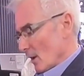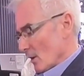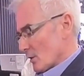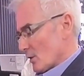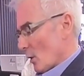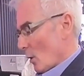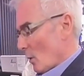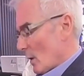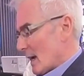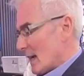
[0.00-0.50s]

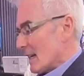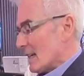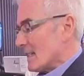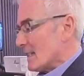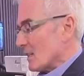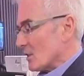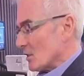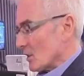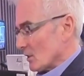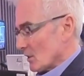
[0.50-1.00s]
So in
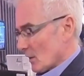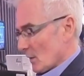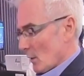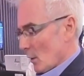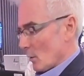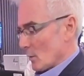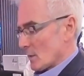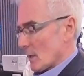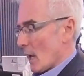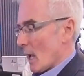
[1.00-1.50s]
addition to
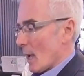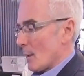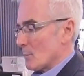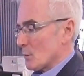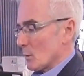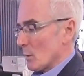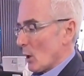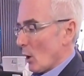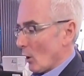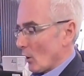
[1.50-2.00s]
those
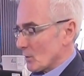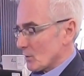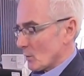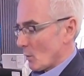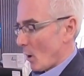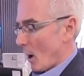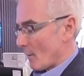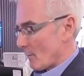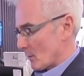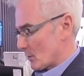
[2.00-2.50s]
hubs, we also
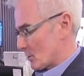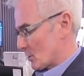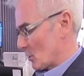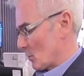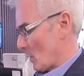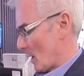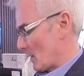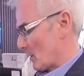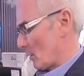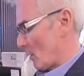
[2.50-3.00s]
offer
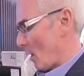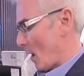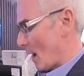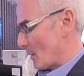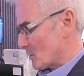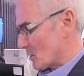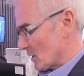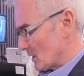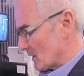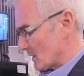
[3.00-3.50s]
2 other
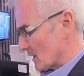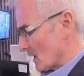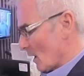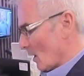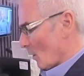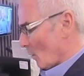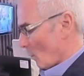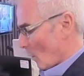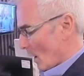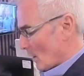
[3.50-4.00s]
options.
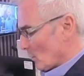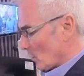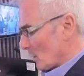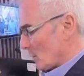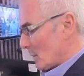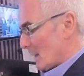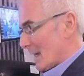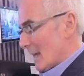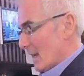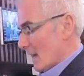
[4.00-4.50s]
One
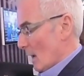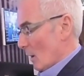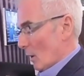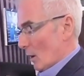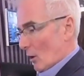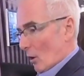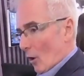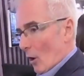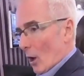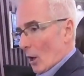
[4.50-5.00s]
would be
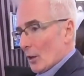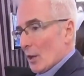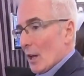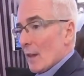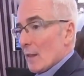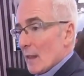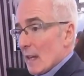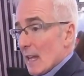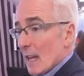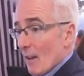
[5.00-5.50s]
called
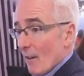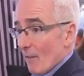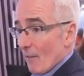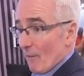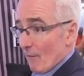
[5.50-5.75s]
the